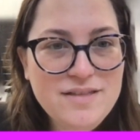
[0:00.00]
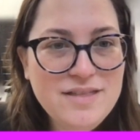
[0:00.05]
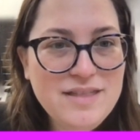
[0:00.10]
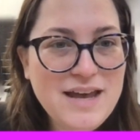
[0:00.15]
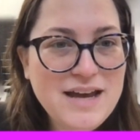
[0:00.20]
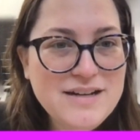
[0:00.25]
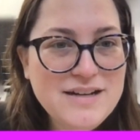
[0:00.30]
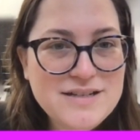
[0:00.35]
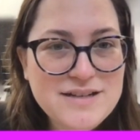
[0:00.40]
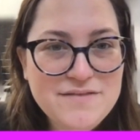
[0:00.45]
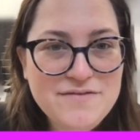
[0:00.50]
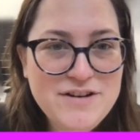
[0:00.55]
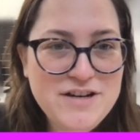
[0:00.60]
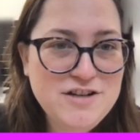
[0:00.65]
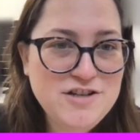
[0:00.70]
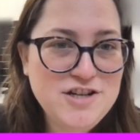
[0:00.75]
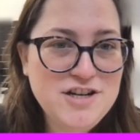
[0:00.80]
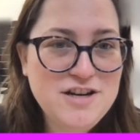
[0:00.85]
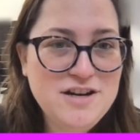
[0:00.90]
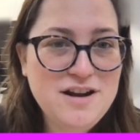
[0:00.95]
That
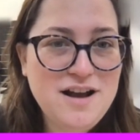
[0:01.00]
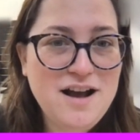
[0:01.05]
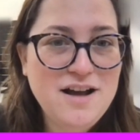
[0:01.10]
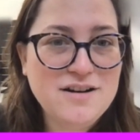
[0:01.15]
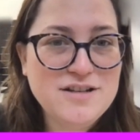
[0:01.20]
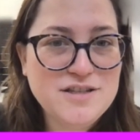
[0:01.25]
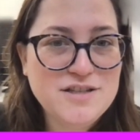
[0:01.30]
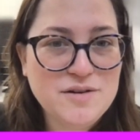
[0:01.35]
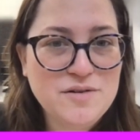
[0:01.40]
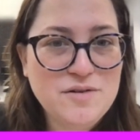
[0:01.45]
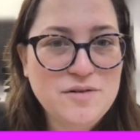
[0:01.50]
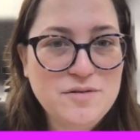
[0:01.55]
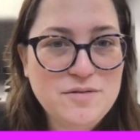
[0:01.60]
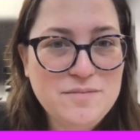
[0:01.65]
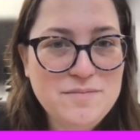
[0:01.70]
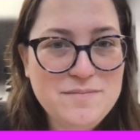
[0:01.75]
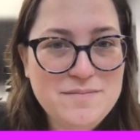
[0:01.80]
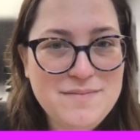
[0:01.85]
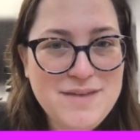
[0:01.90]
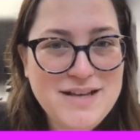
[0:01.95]
definition on its
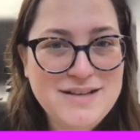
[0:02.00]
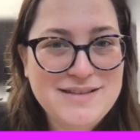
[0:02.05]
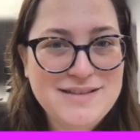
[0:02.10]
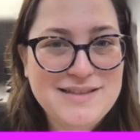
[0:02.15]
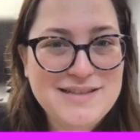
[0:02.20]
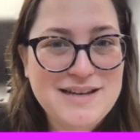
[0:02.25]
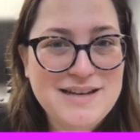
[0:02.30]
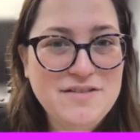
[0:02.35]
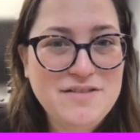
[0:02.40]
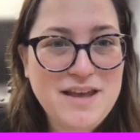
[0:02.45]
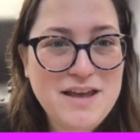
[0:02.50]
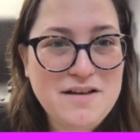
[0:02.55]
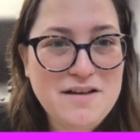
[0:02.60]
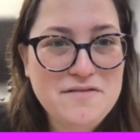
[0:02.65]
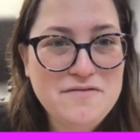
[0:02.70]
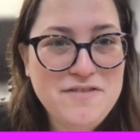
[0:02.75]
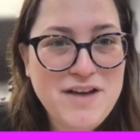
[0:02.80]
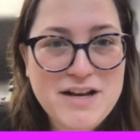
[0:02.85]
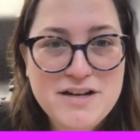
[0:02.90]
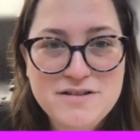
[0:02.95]
own makes it sound like
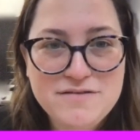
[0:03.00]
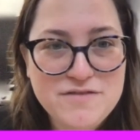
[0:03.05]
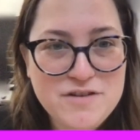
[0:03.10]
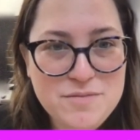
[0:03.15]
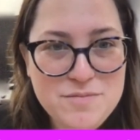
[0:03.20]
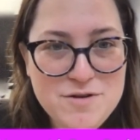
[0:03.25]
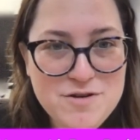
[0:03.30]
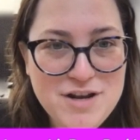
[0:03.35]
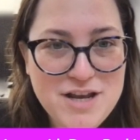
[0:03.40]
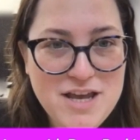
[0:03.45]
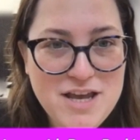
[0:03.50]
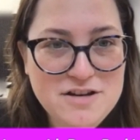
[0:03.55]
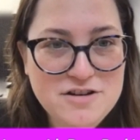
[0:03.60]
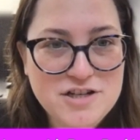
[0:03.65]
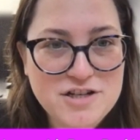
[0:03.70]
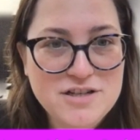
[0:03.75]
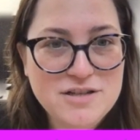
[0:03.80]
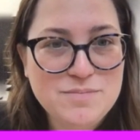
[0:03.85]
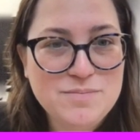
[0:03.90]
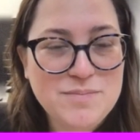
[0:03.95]
effective
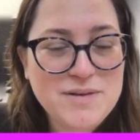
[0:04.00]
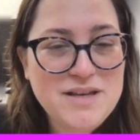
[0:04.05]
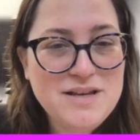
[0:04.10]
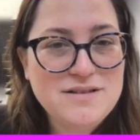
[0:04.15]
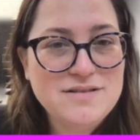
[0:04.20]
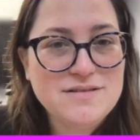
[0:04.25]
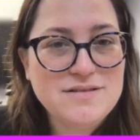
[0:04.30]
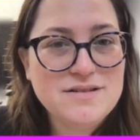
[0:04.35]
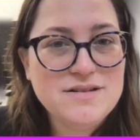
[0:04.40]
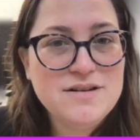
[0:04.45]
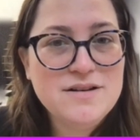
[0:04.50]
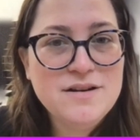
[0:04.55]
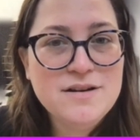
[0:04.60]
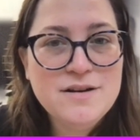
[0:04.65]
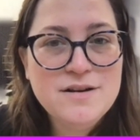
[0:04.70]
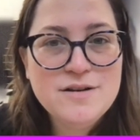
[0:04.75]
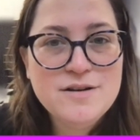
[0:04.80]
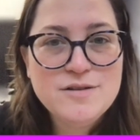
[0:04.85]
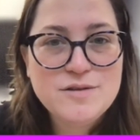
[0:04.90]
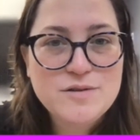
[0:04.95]
communication is placed
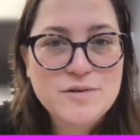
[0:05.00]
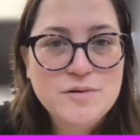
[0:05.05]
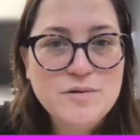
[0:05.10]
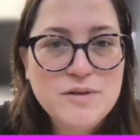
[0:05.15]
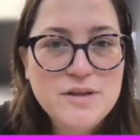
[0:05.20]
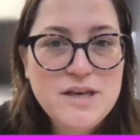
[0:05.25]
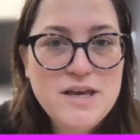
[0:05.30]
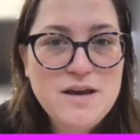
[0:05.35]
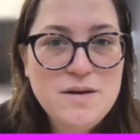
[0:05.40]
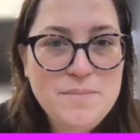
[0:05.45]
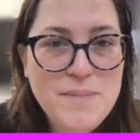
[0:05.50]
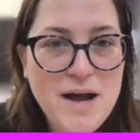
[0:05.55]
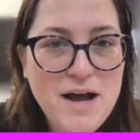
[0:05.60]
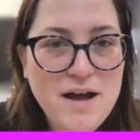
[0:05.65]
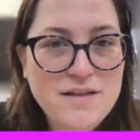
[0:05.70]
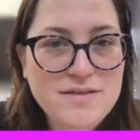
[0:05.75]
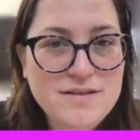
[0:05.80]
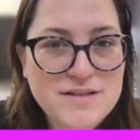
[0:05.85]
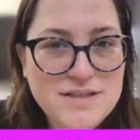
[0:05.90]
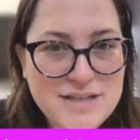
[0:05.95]
solely
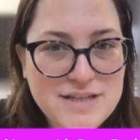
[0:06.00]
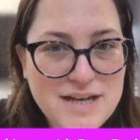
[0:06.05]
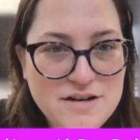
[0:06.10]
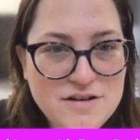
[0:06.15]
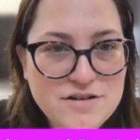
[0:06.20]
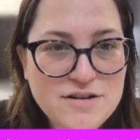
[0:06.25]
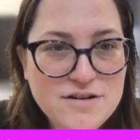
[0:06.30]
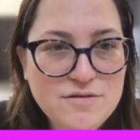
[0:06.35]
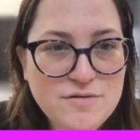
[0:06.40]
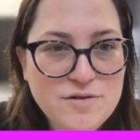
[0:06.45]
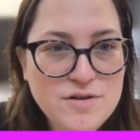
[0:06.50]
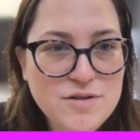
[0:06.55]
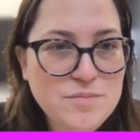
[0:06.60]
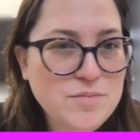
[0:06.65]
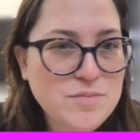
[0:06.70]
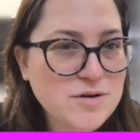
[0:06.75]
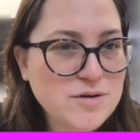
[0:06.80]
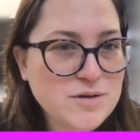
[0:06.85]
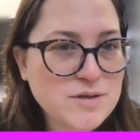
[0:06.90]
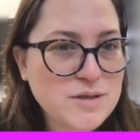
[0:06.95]
upon the sender or the
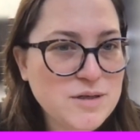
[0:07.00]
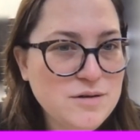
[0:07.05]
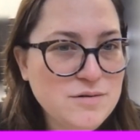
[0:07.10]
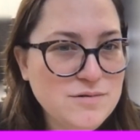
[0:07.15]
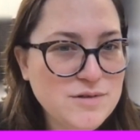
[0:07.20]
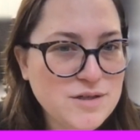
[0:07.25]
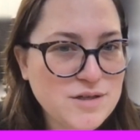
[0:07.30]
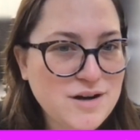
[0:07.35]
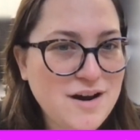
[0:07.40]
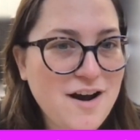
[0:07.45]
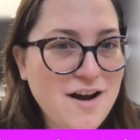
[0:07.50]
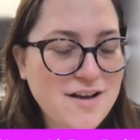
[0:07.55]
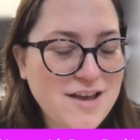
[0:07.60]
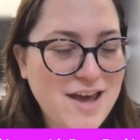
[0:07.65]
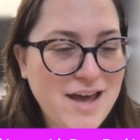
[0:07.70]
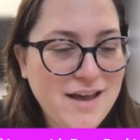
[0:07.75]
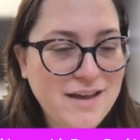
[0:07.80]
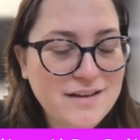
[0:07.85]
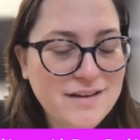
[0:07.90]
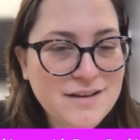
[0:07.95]
person who is
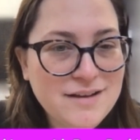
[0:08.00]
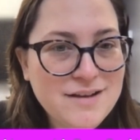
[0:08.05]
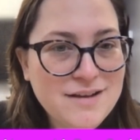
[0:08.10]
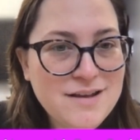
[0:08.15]
talking.